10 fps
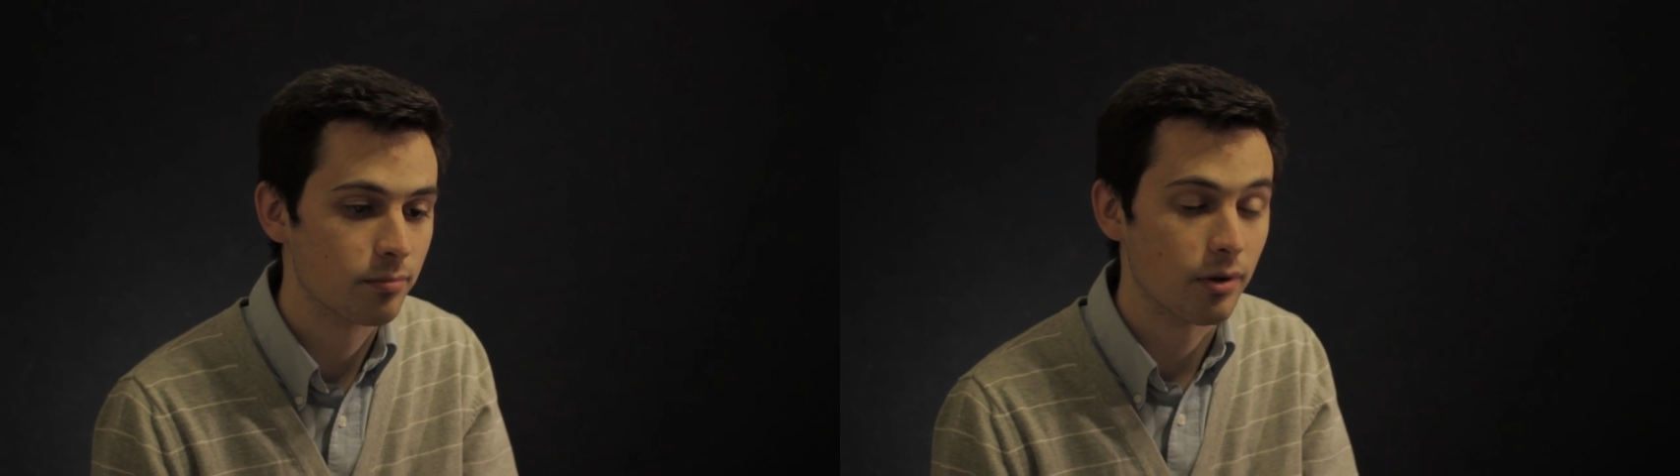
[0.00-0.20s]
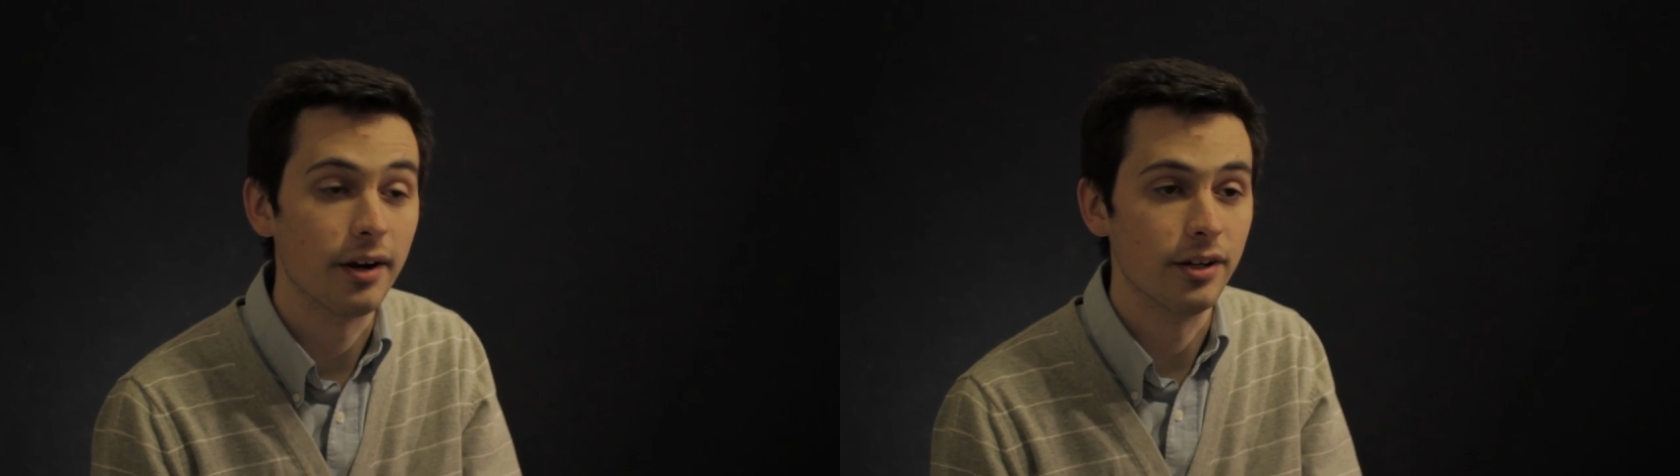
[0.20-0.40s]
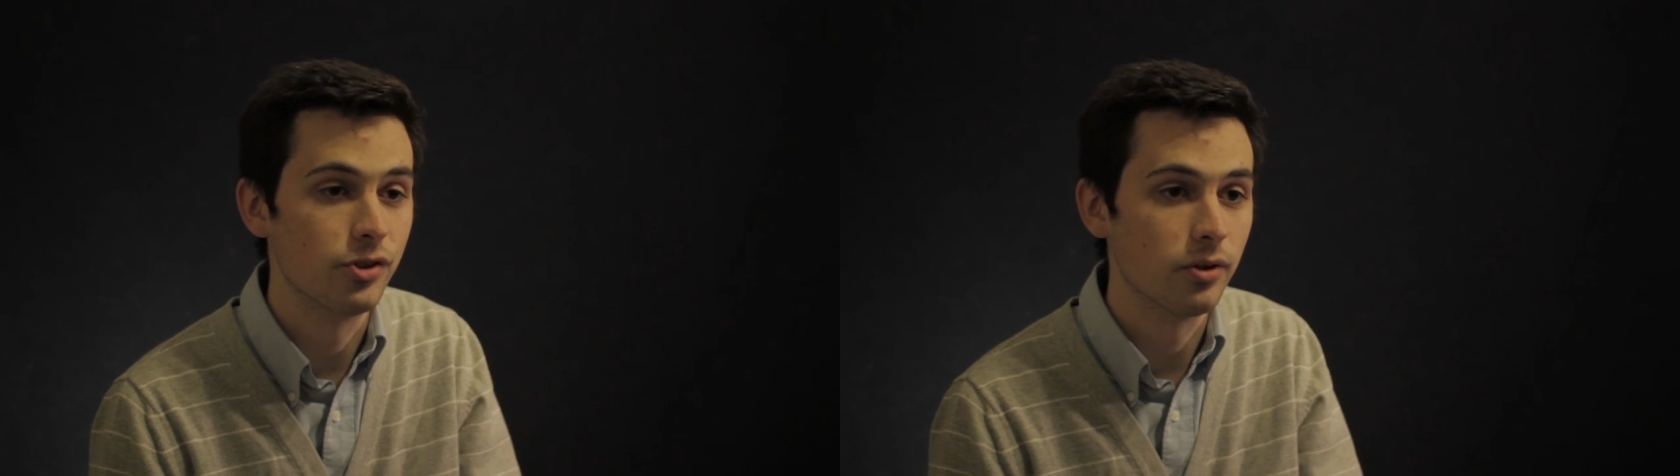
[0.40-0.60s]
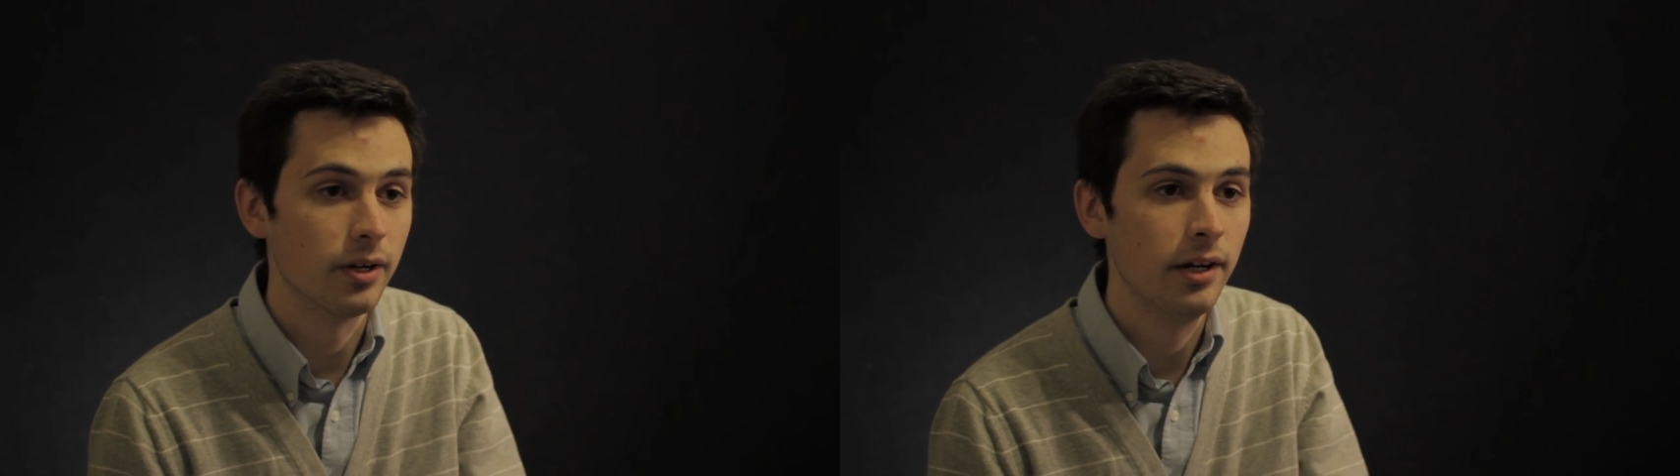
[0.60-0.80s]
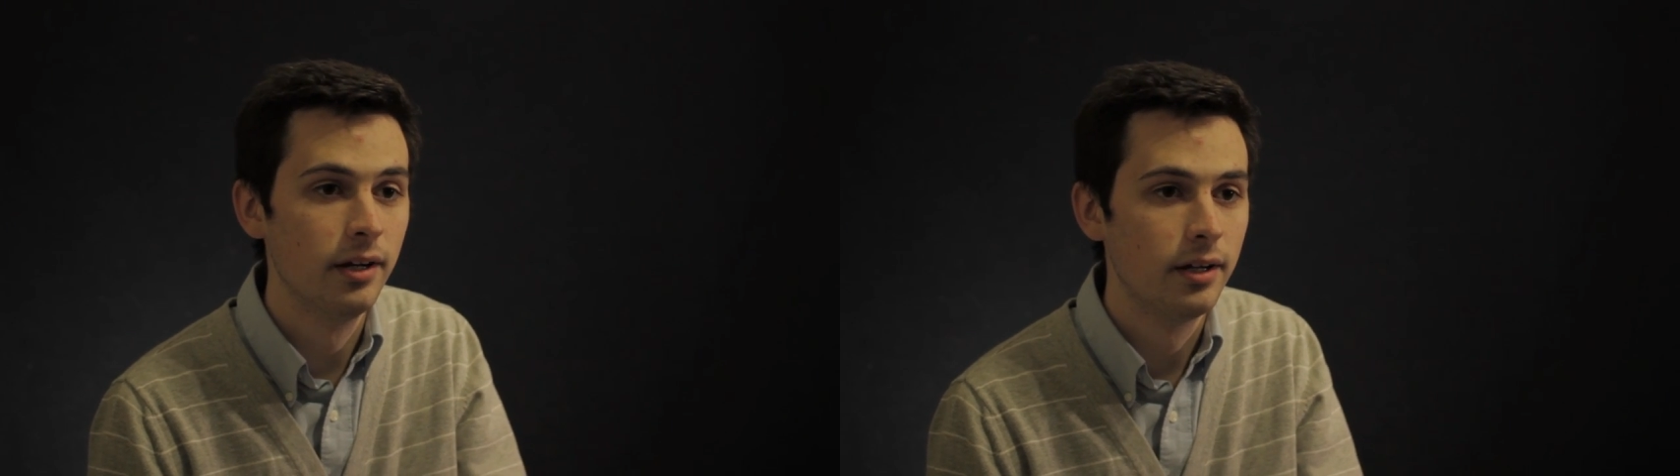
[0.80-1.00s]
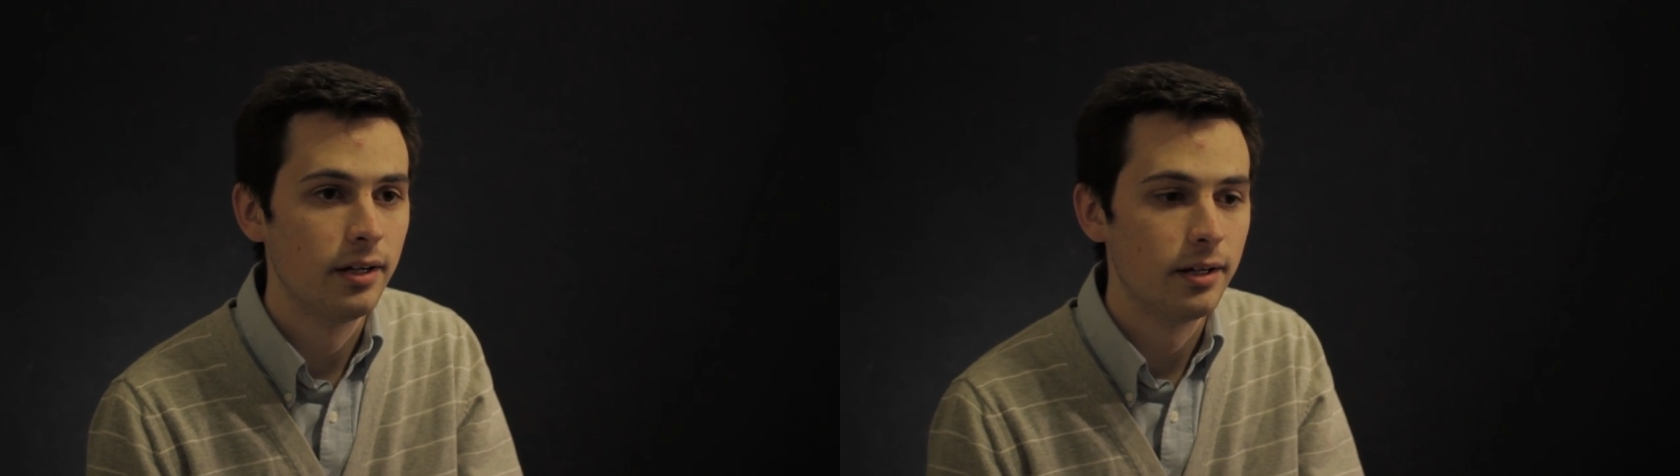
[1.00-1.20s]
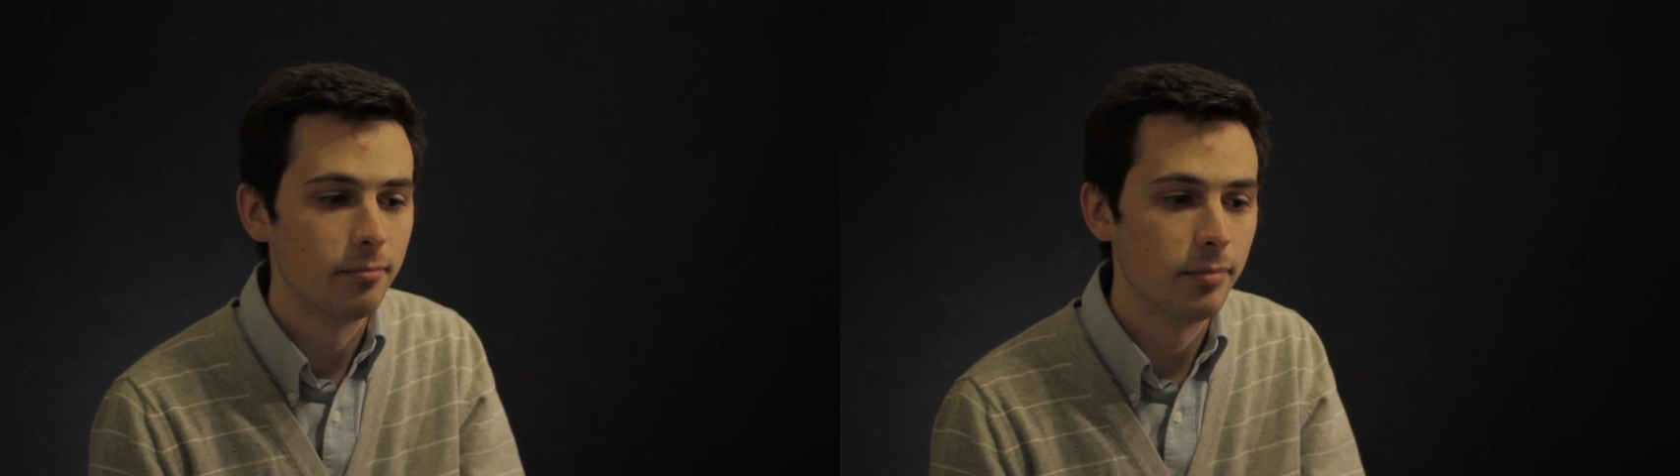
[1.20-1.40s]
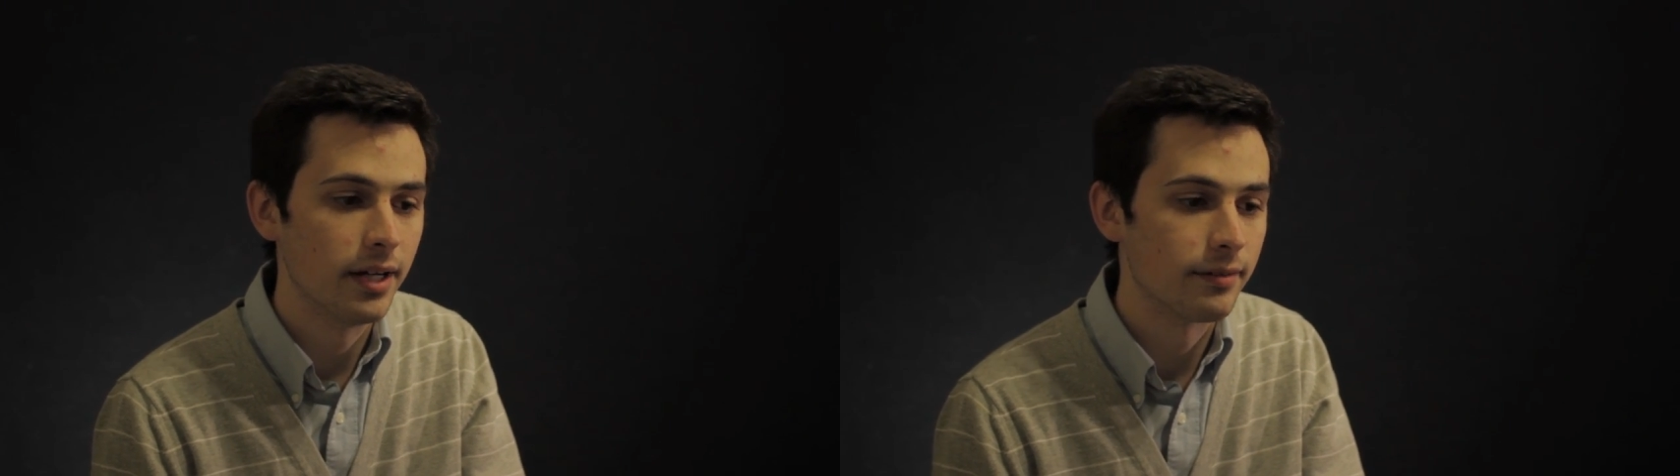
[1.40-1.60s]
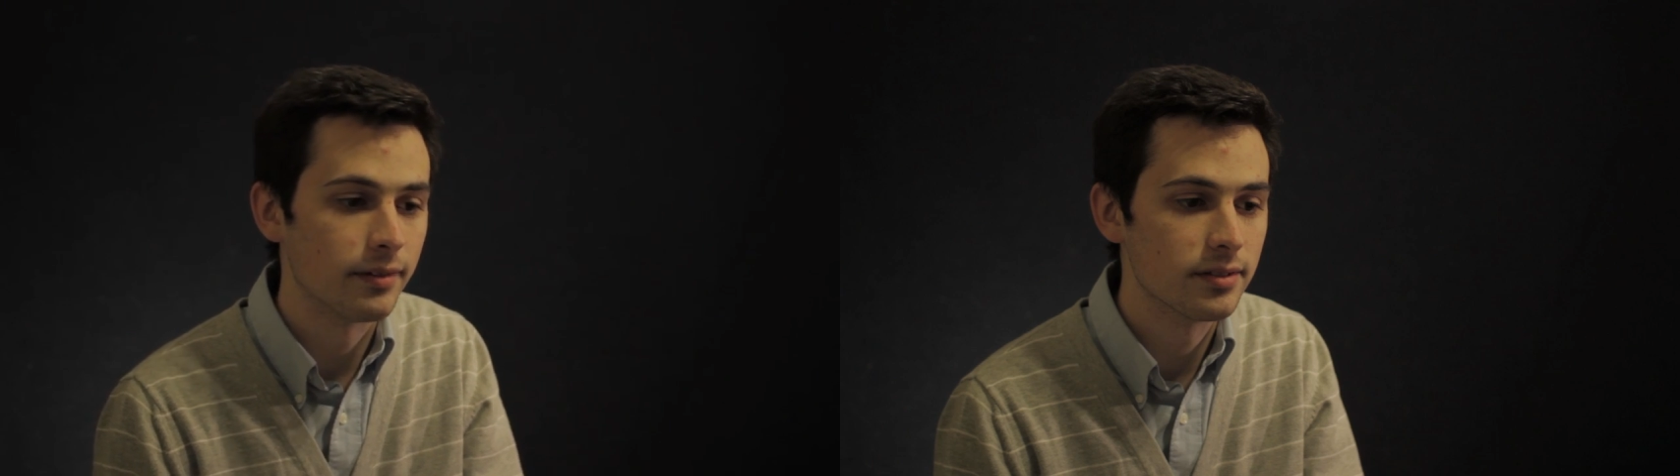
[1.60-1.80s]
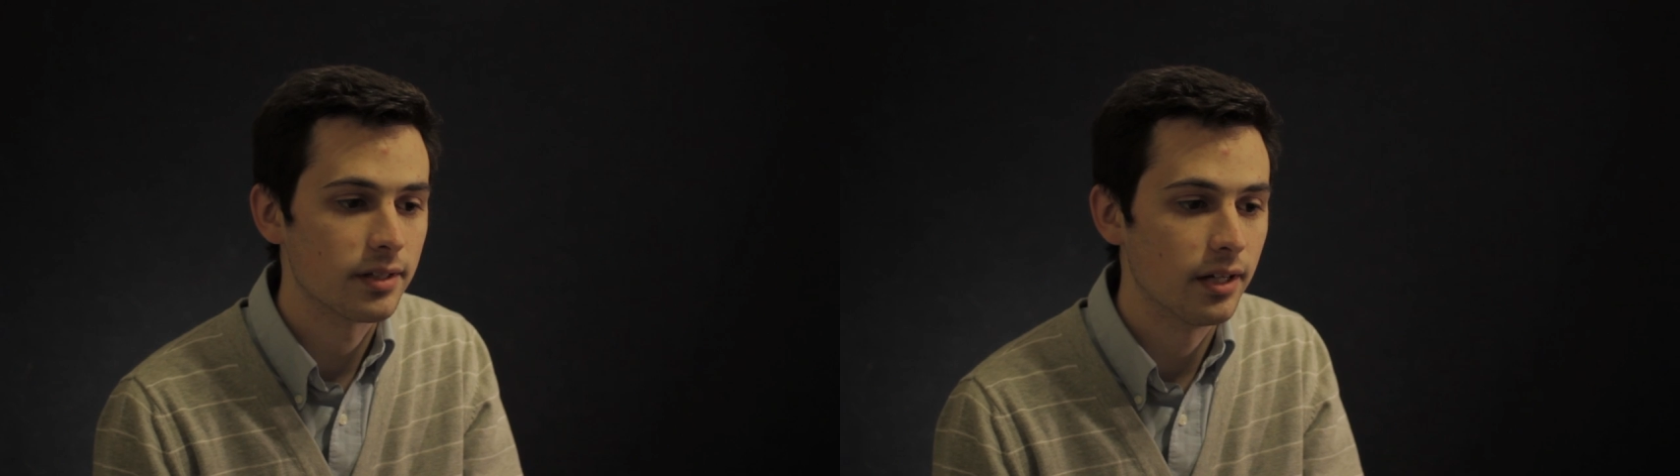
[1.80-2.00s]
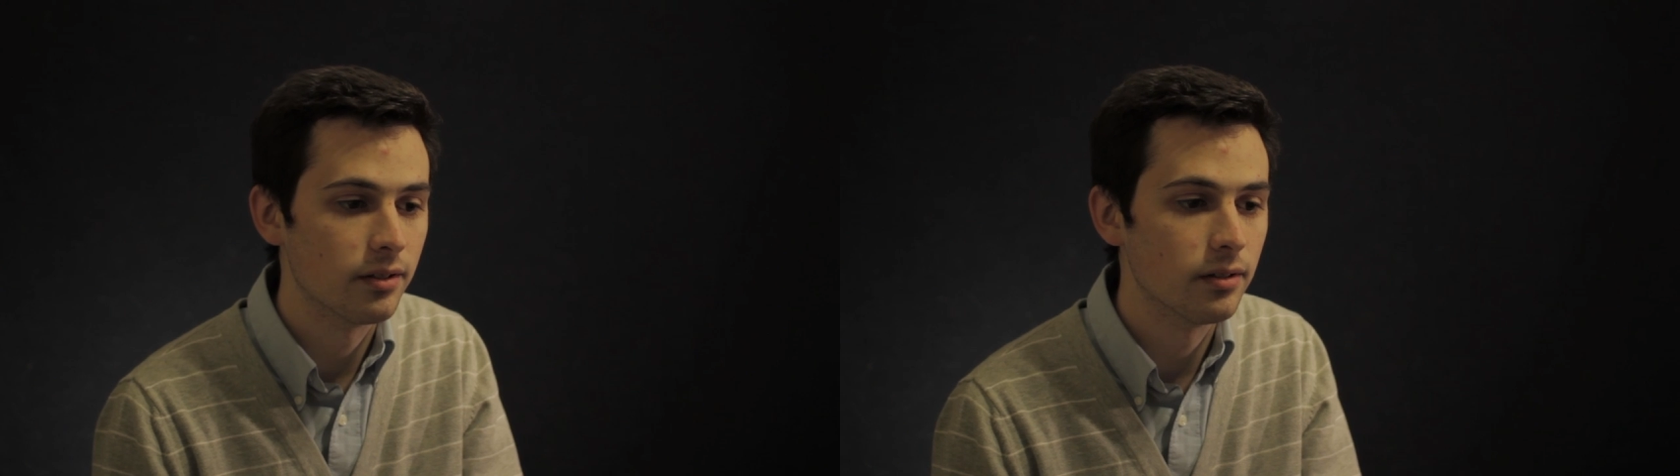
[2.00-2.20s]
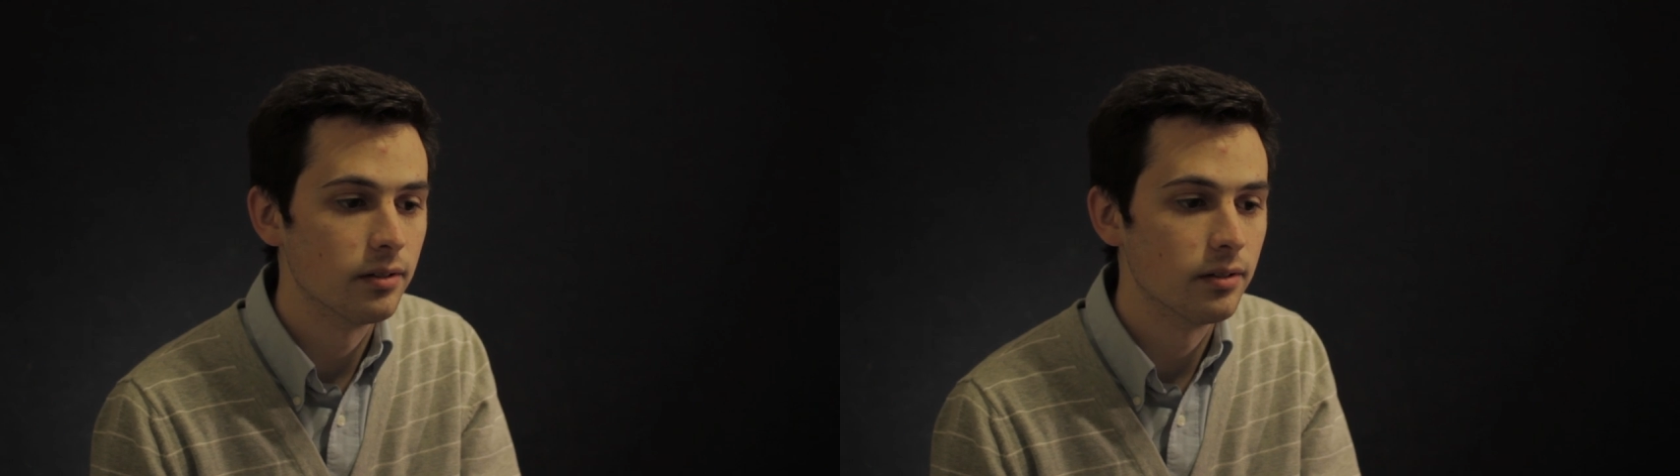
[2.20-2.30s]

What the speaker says: pride and joy. But after the scandal,